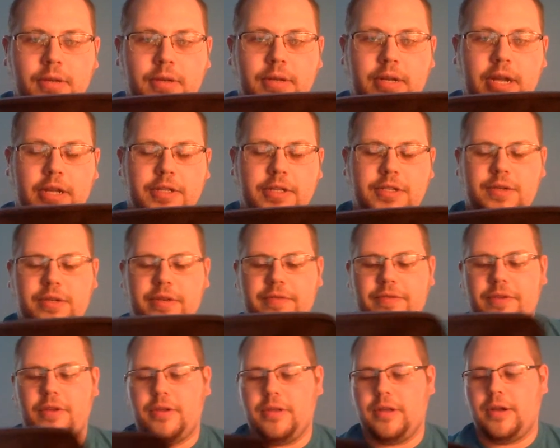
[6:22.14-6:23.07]
Not too
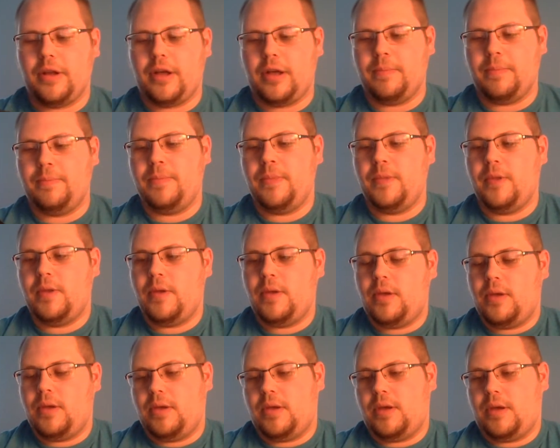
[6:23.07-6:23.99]
difficult at all.
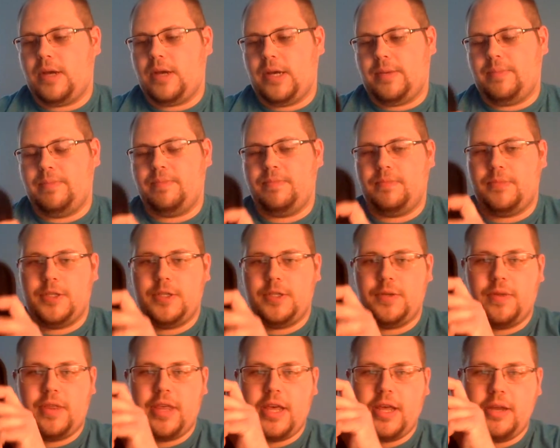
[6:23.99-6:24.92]

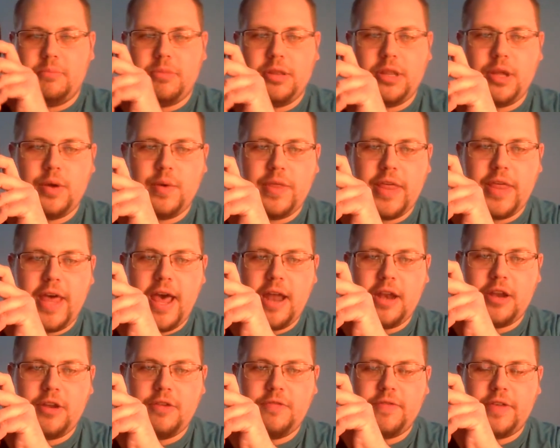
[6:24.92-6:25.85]
So then below
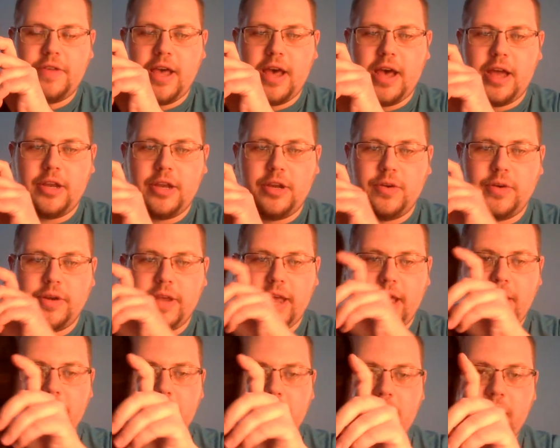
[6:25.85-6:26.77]
that, you've got your
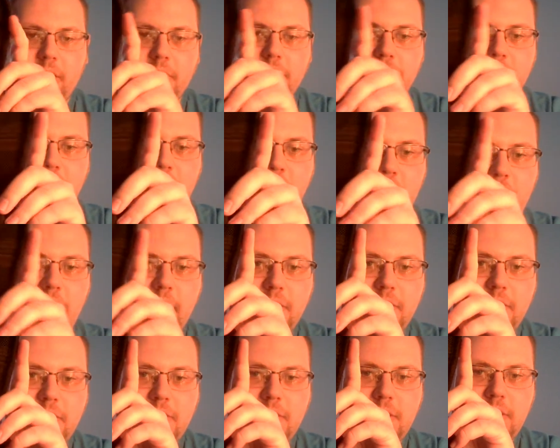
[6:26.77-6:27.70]
game card
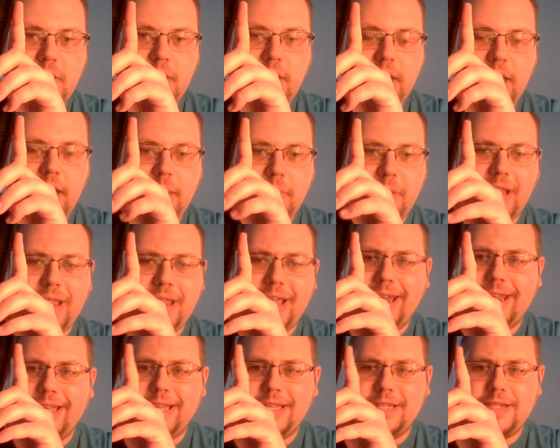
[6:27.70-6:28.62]
slots. And again, my
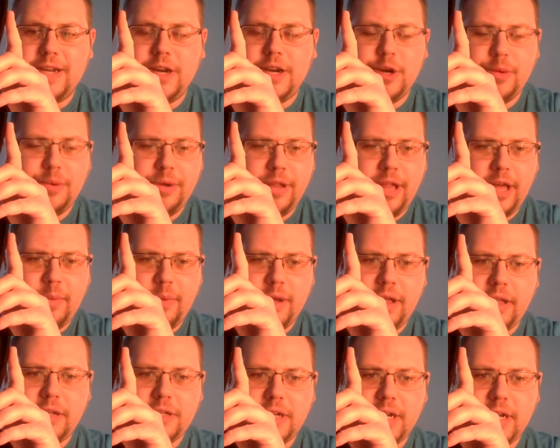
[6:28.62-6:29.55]
lighting is terrible, I
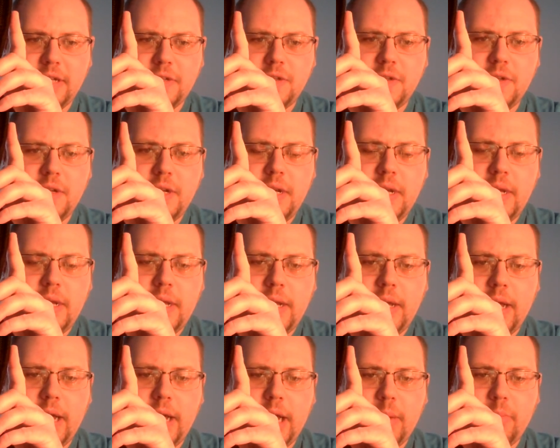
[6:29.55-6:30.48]
apologize.
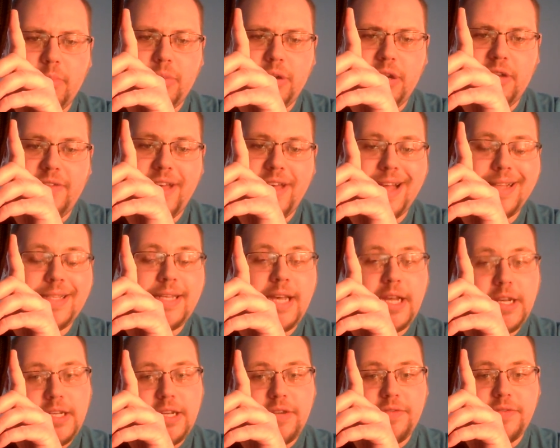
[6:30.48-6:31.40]
But you've got
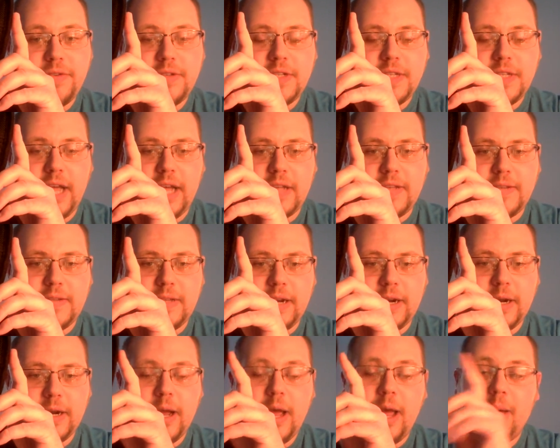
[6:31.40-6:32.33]
10 different slots
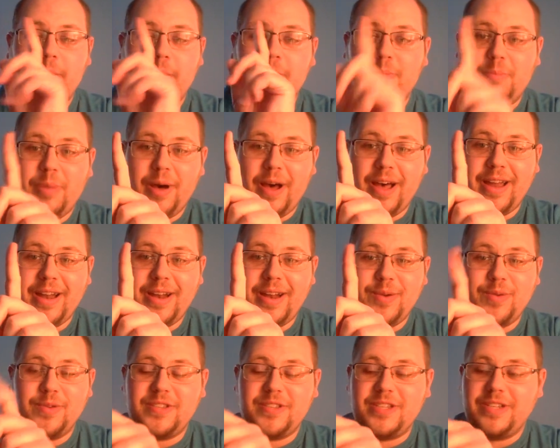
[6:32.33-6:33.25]
there. But
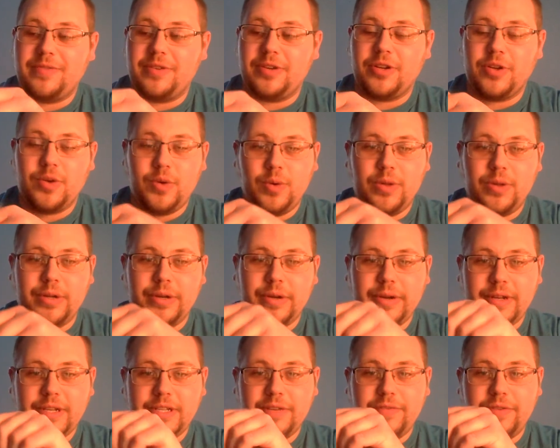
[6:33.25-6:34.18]
what's even cooler
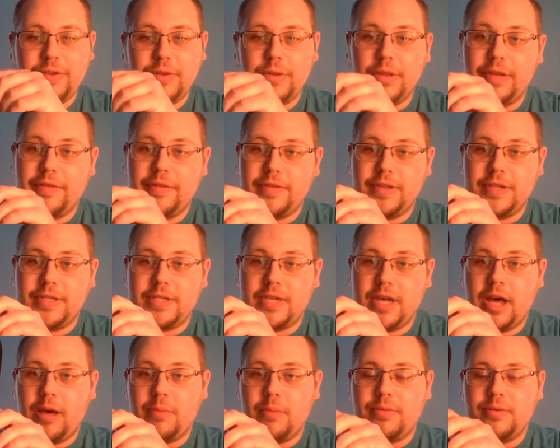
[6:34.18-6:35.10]
is if you lift this
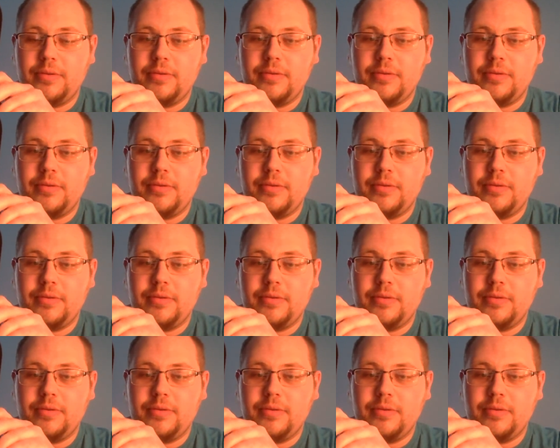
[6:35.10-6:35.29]
up,